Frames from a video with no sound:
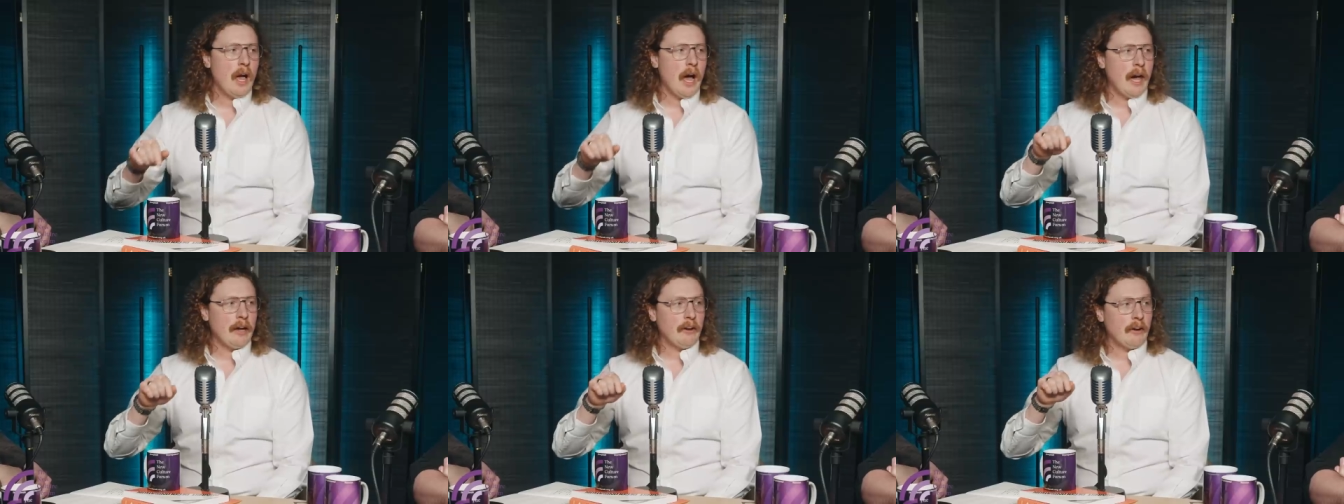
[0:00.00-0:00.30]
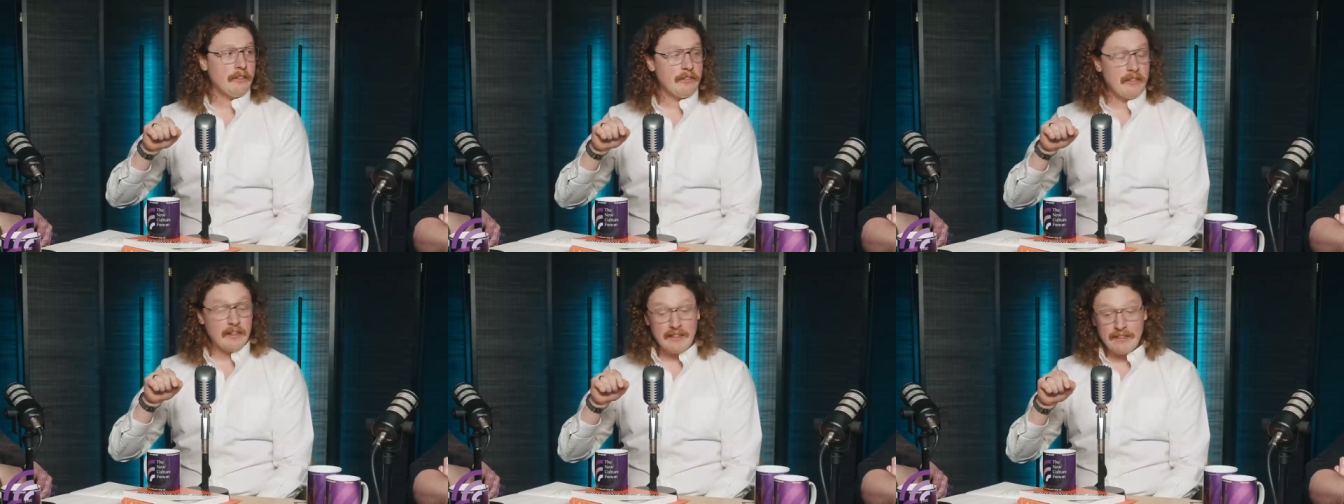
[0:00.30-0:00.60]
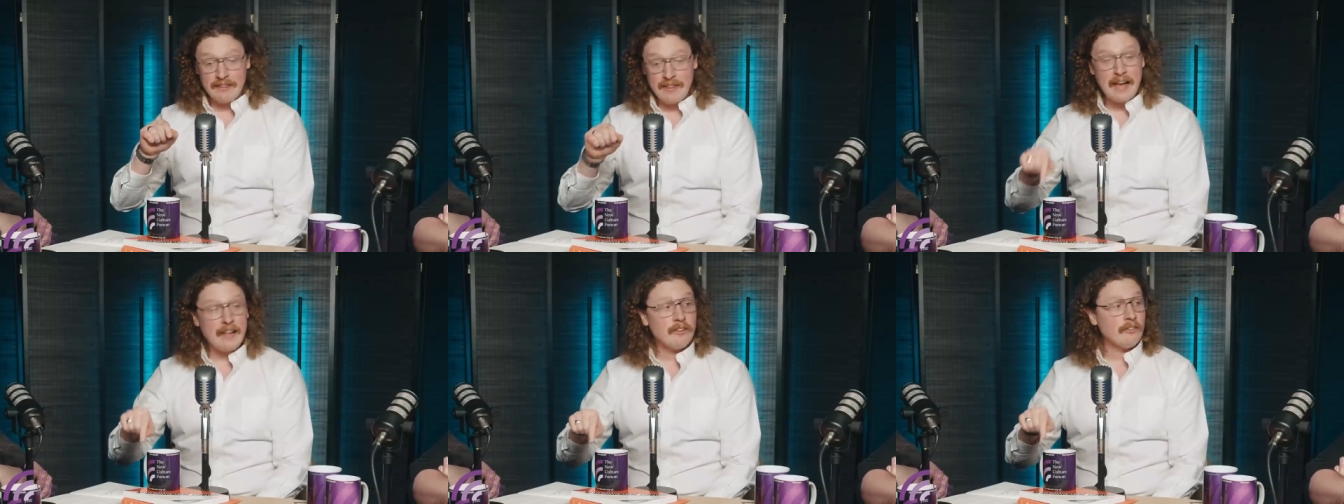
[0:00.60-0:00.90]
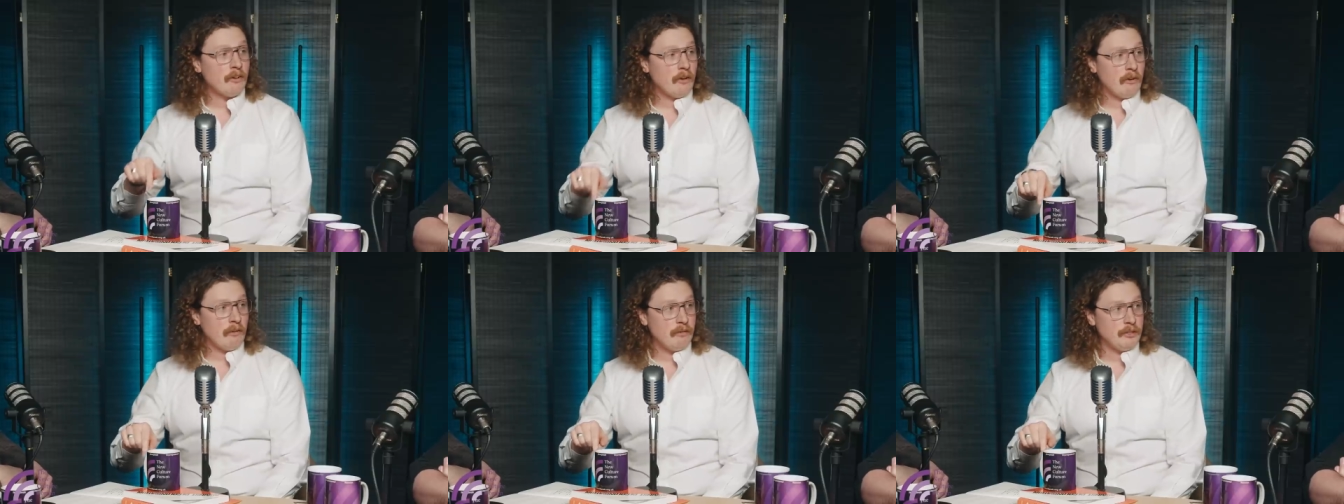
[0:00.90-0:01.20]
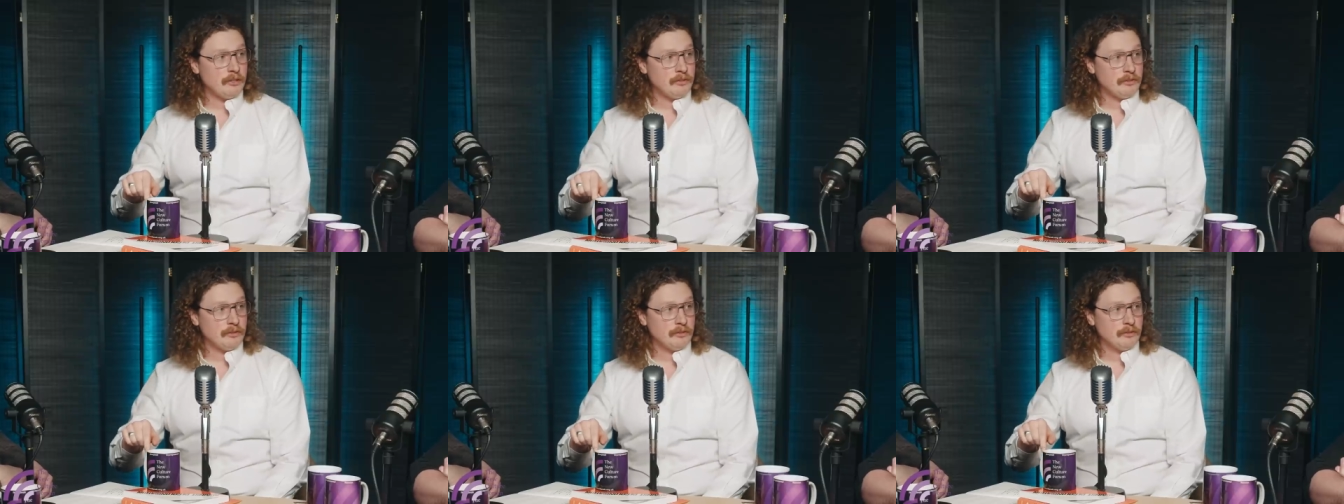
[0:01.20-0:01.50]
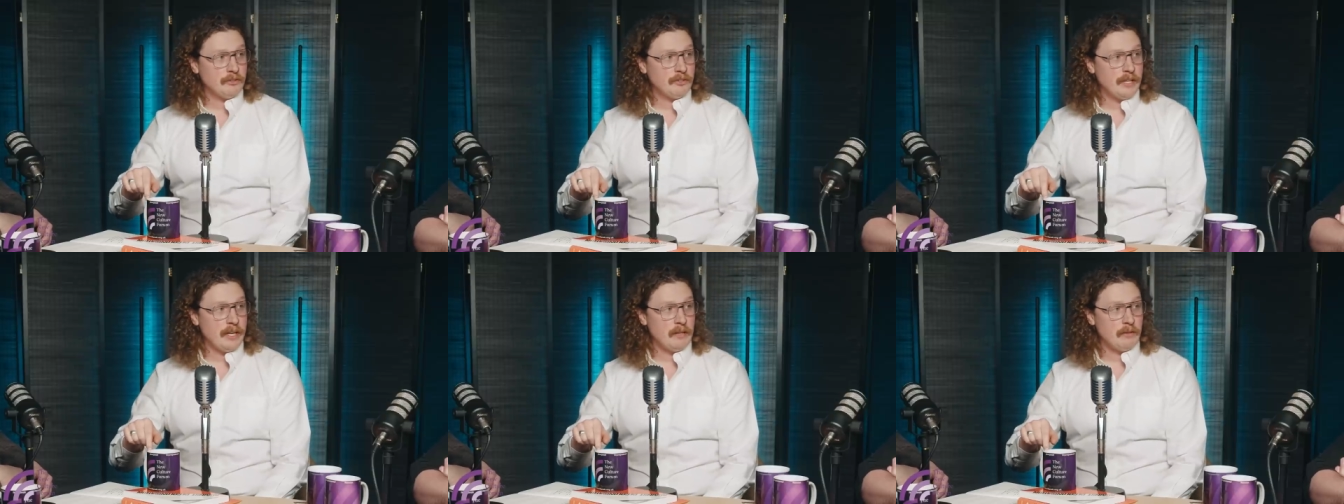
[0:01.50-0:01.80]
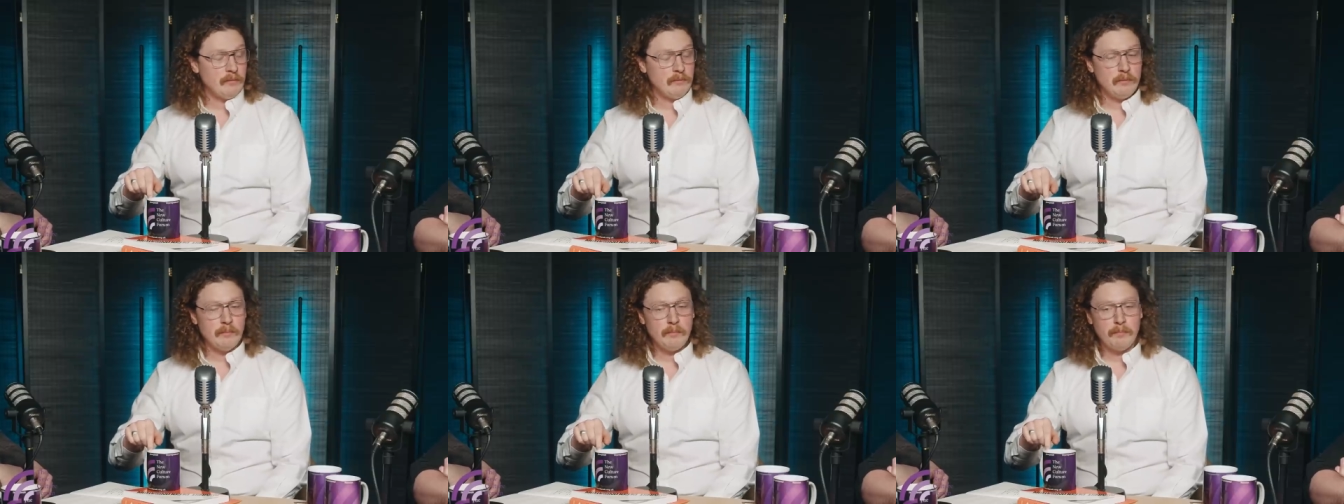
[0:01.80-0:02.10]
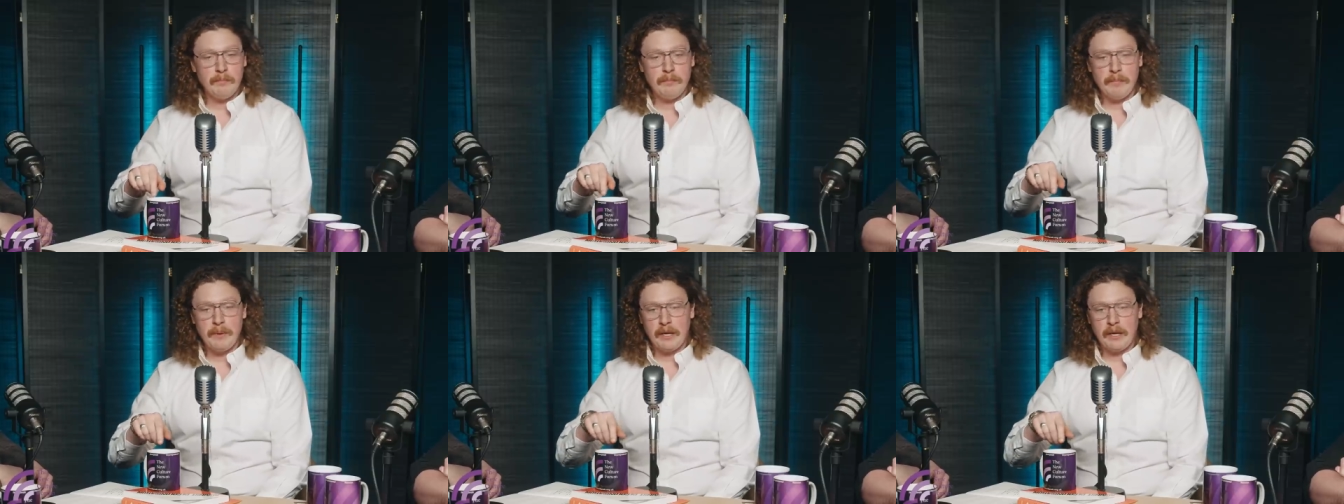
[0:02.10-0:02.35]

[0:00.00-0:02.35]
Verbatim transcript: And I think that's our original sin mm-hmm.